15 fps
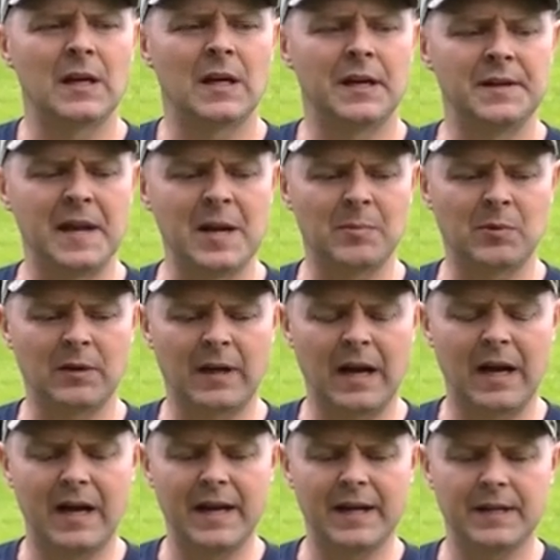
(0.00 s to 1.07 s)
a neighbor
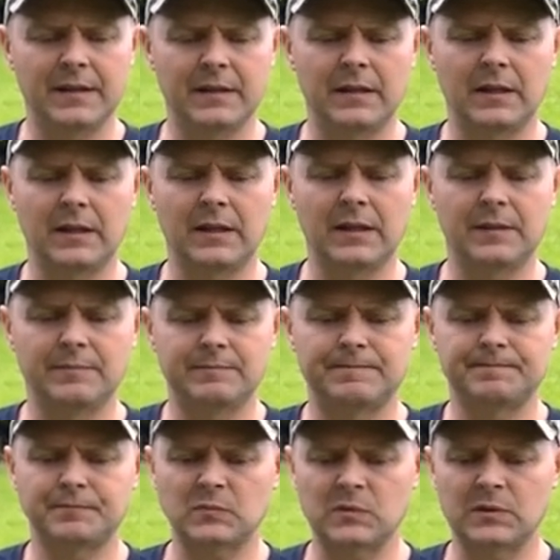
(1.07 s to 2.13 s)
guy uh,
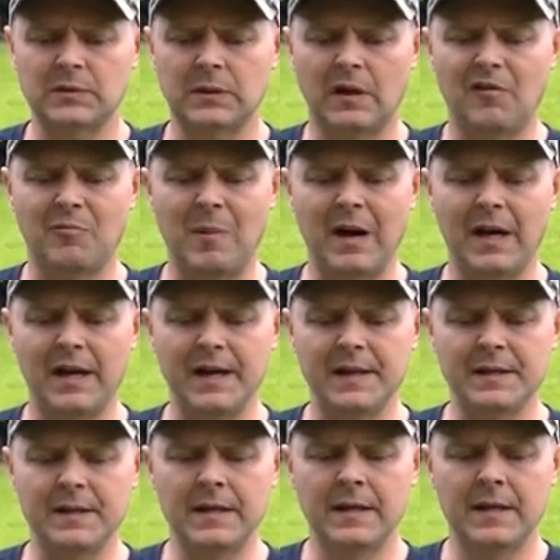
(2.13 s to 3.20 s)
of mine,
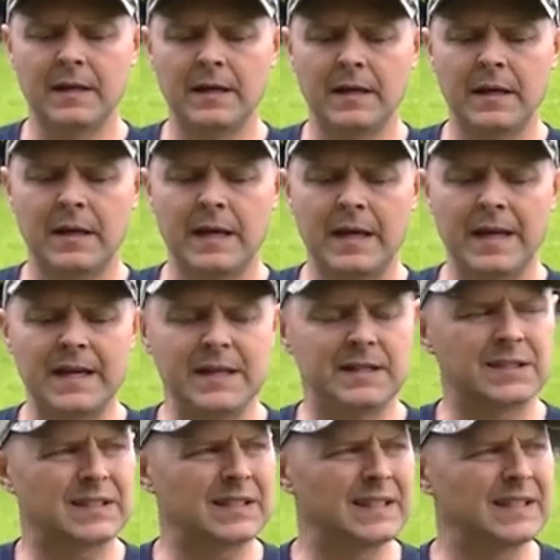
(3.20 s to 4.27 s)

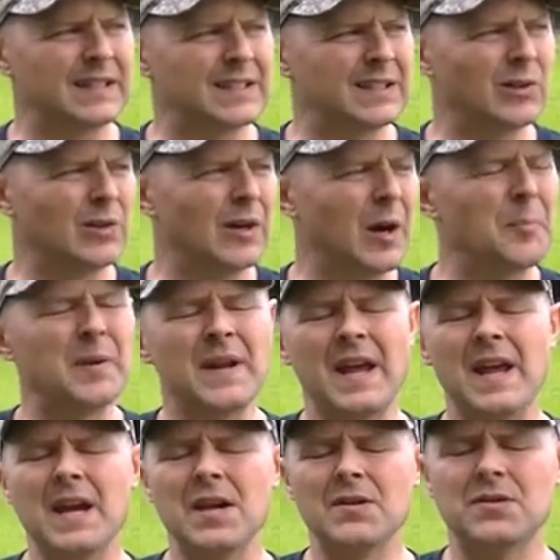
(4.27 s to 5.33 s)
he's up in
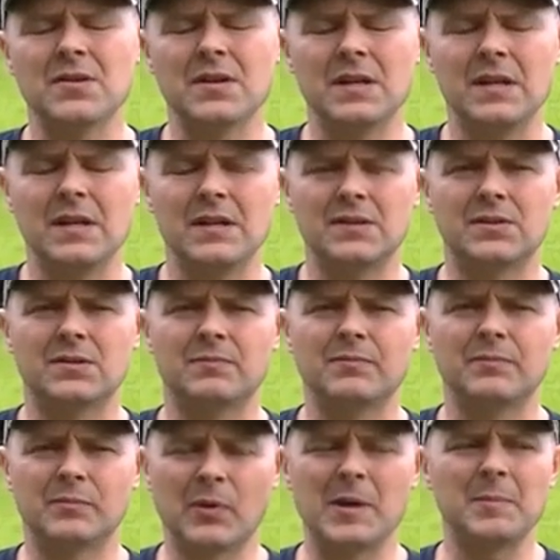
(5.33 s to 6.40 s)
age and he's
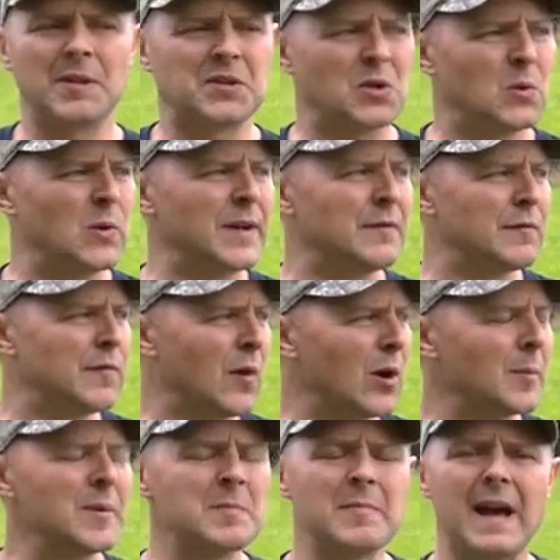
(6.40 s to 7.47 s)
pretty much quit
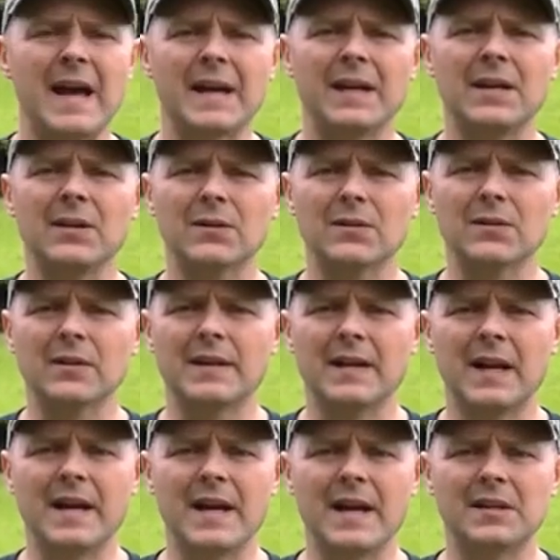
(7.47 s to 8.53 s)
farming back here and
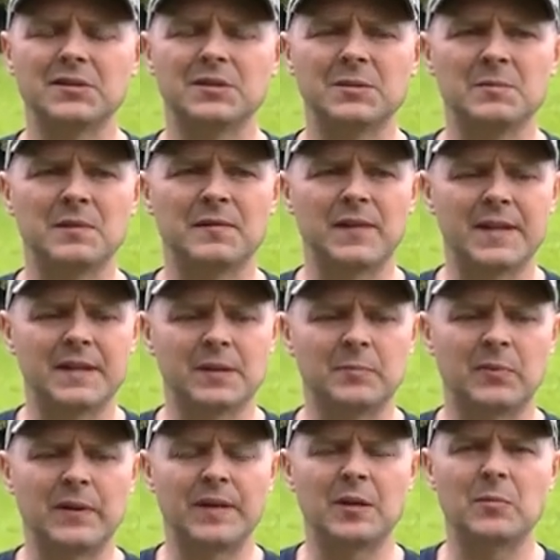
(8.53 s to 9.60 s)
I asked him if I could
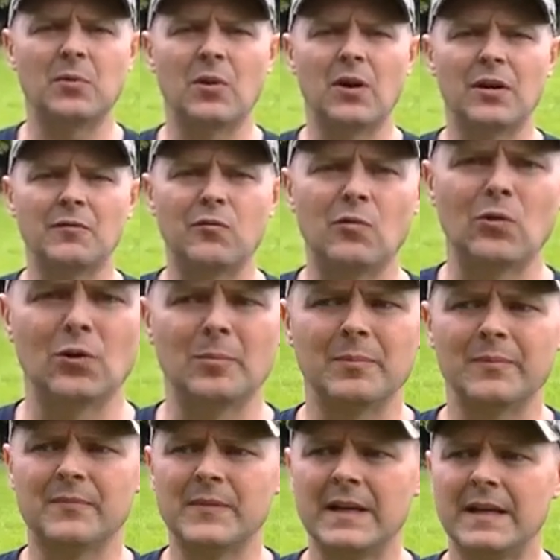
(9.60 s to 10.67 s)
plant a plot for
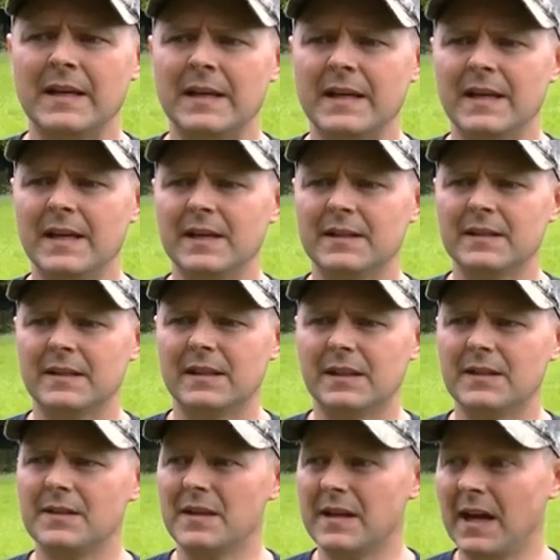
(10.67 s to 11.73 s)
him and uh,
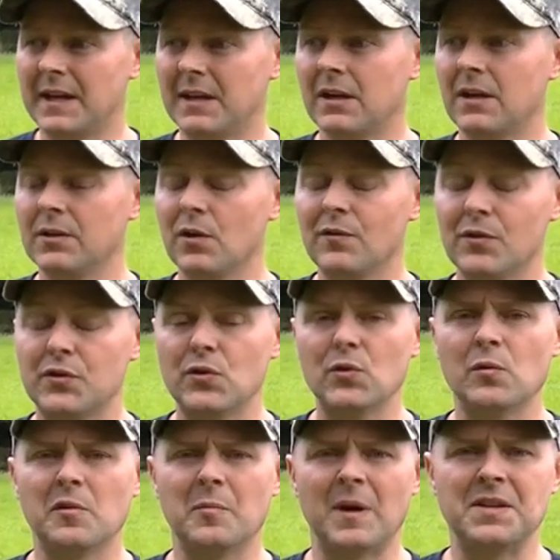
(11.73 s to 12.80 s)
that I could hunt over too
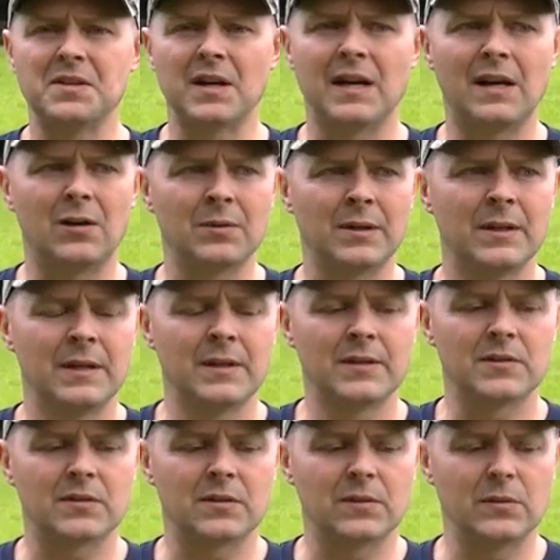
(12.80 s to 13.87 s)
with my child.
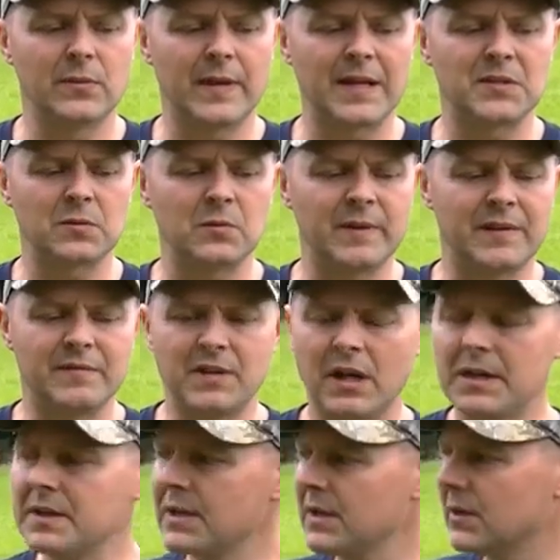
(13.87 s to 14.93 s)
So that's what we've
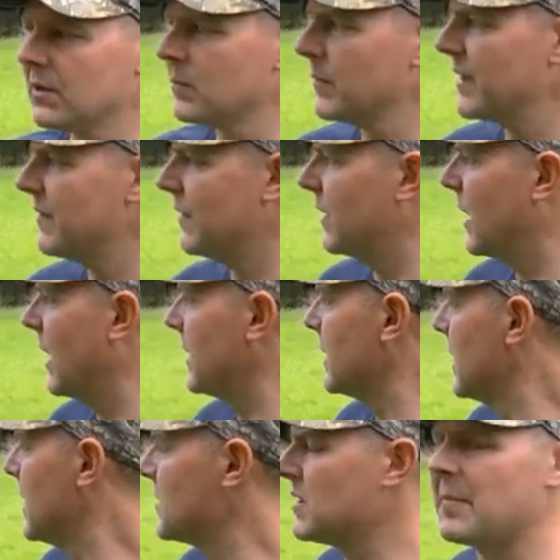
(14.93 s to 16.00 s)
done here. We've got
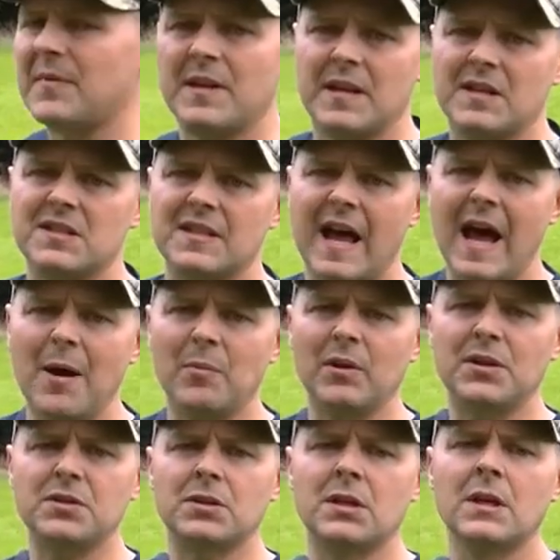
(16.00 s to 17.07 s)
something
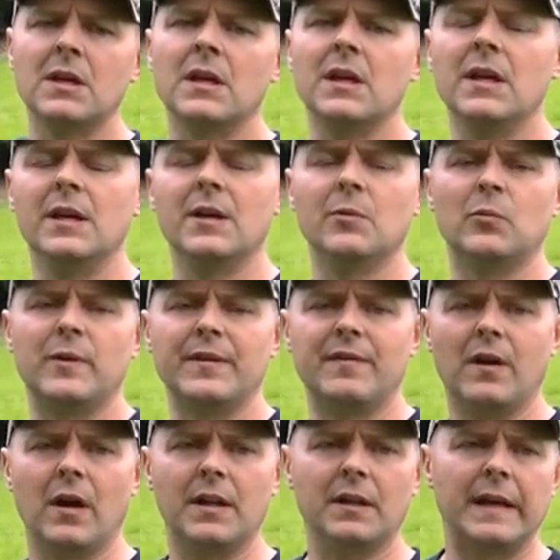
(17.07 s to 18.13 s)
established and we've
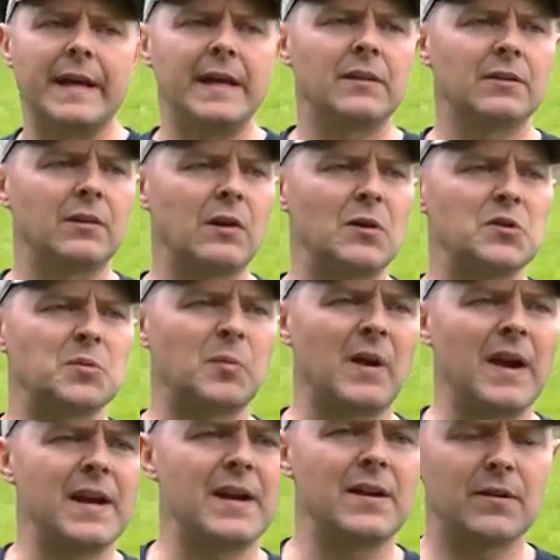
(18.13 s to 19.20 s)
got antler grow
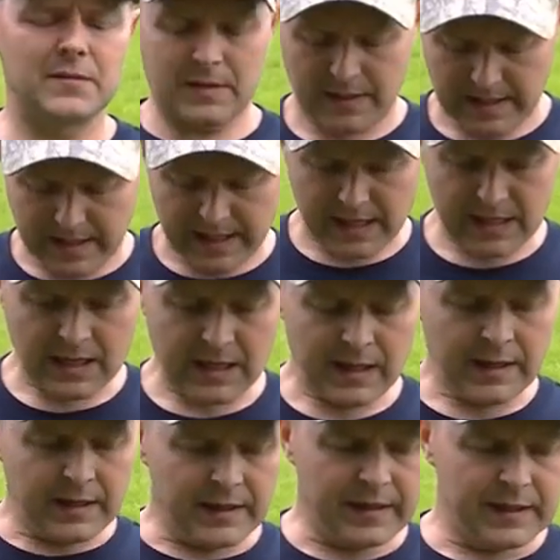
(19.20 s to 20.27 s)
spray here today
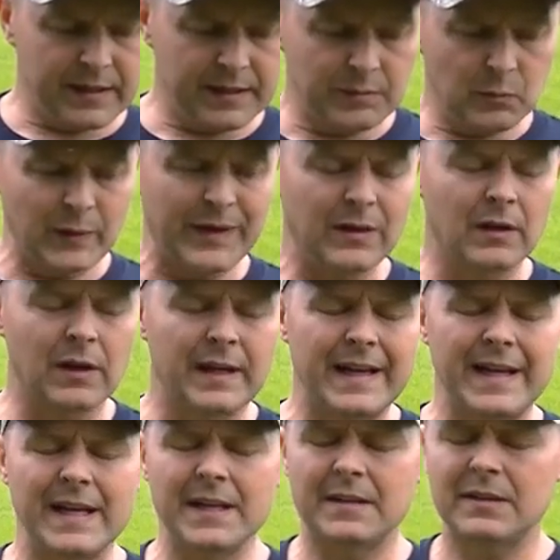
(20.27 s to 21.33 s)
and we are going to
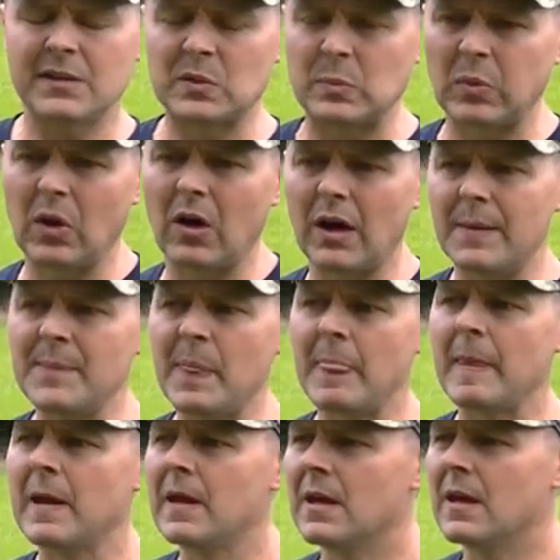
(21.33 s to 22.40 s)
hit this plot
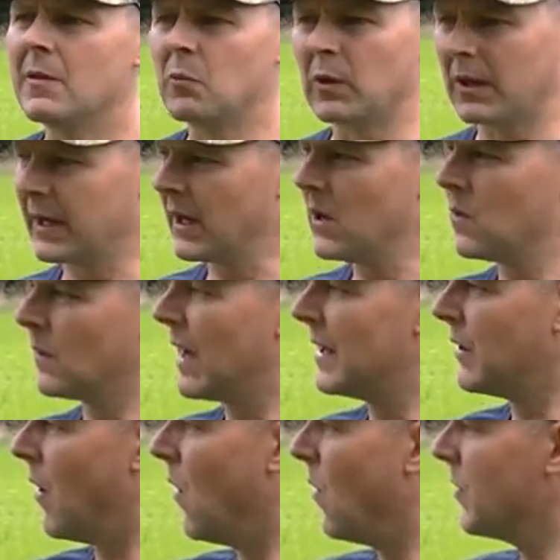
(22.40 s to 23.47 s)
and we're going to go
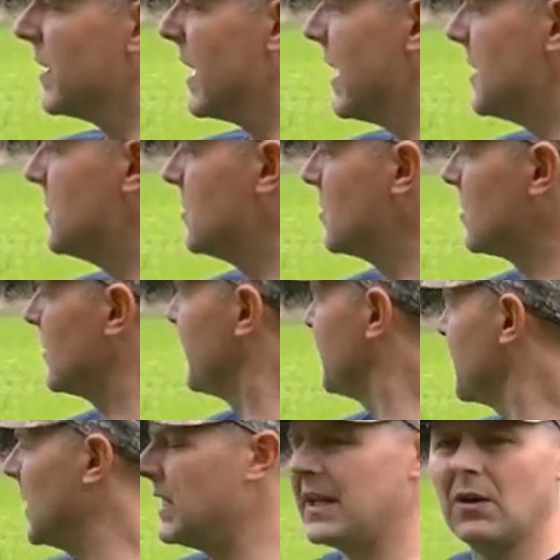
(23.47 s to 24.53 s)
around all the edges
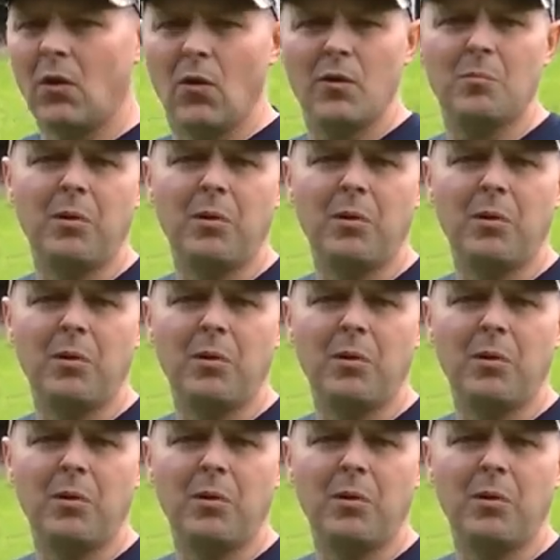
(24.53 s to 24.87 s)
hit all the